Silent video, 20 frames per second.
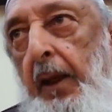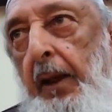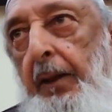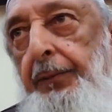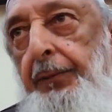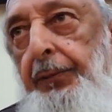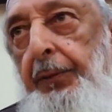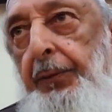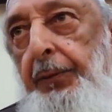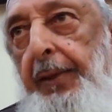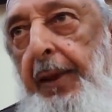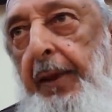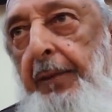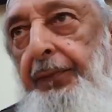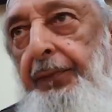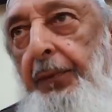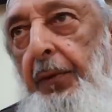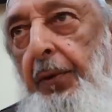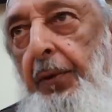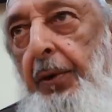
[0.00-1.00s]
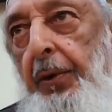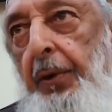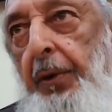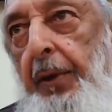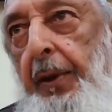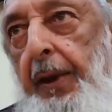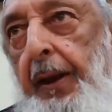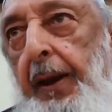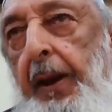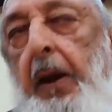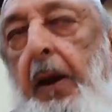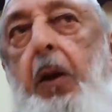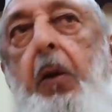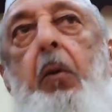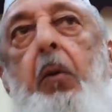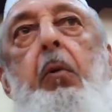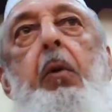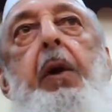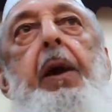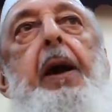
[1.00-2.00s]
And so therefore,
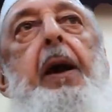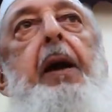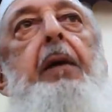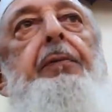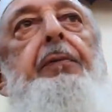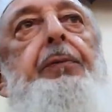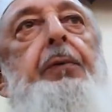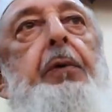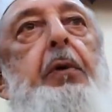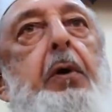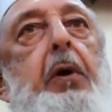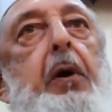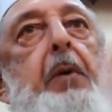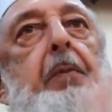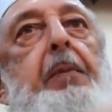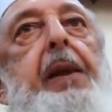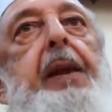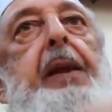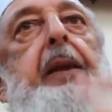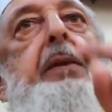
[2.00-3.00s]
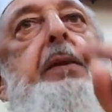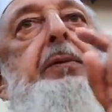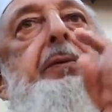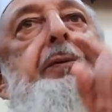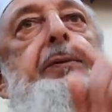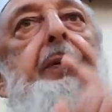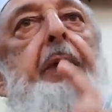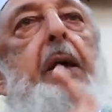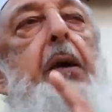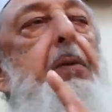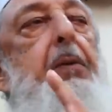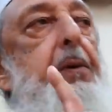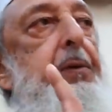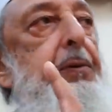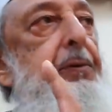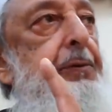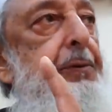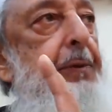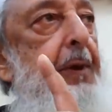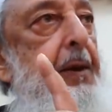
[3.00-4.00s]
we have to commence our
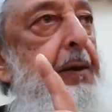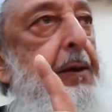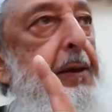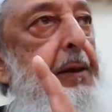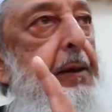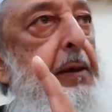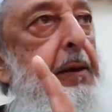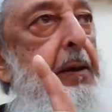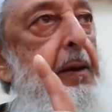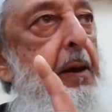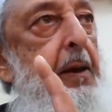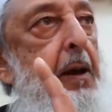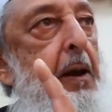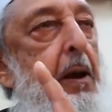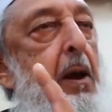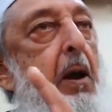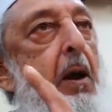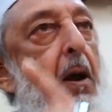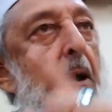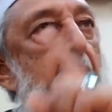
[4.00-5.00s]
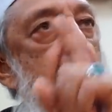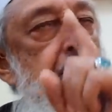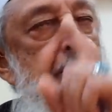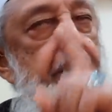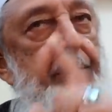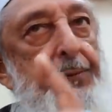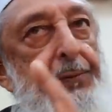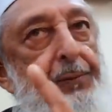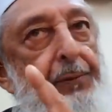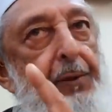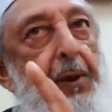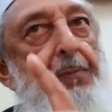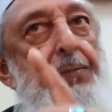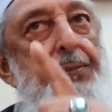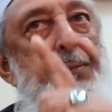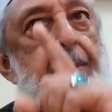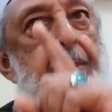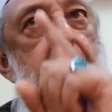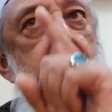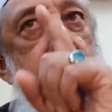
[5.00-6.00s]
study of the
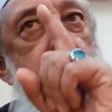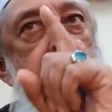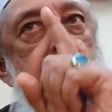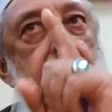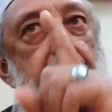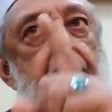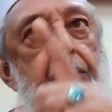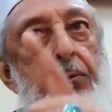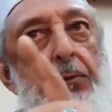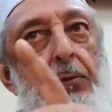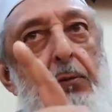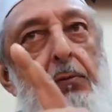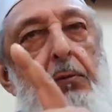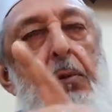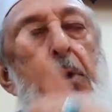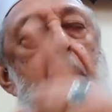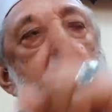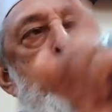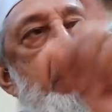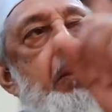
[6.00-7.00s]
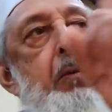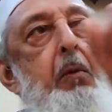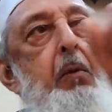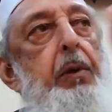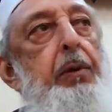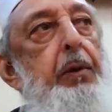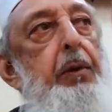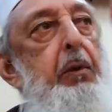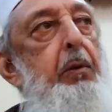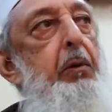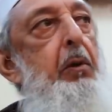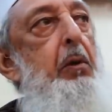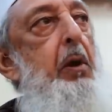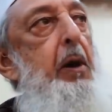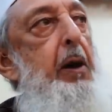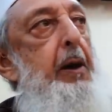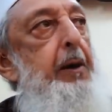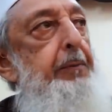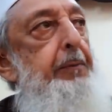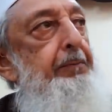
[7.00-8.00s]
subject of Rum with the
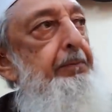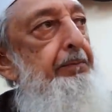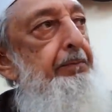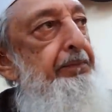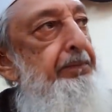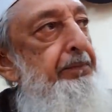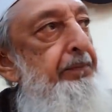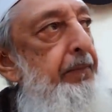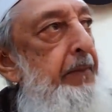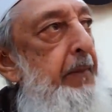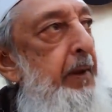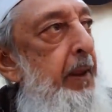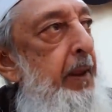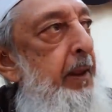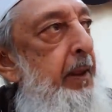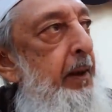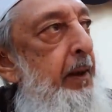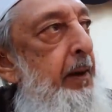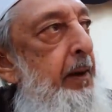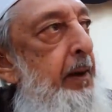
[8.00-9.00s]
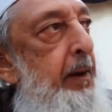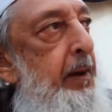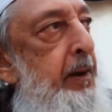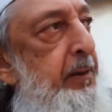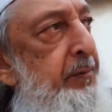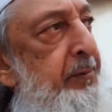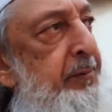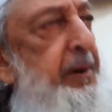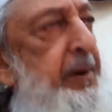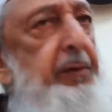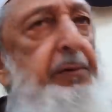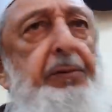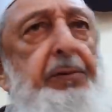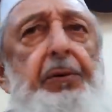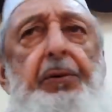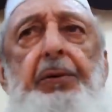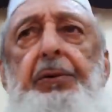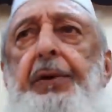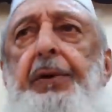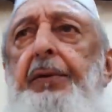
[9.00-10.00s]
Qur'an. Is this
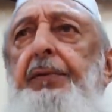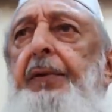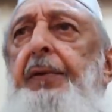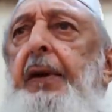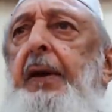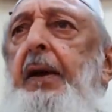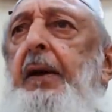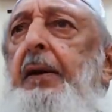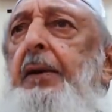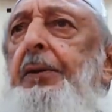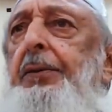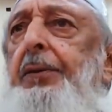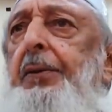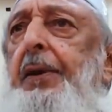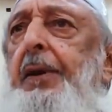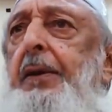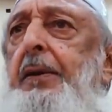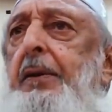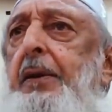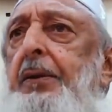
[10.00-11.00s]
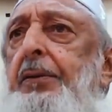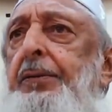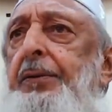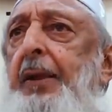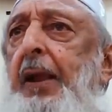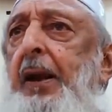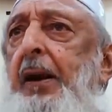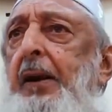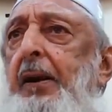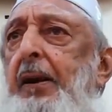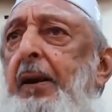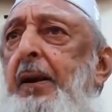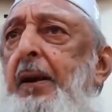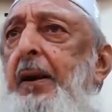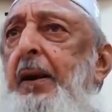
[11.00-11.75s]
so difficult to understand?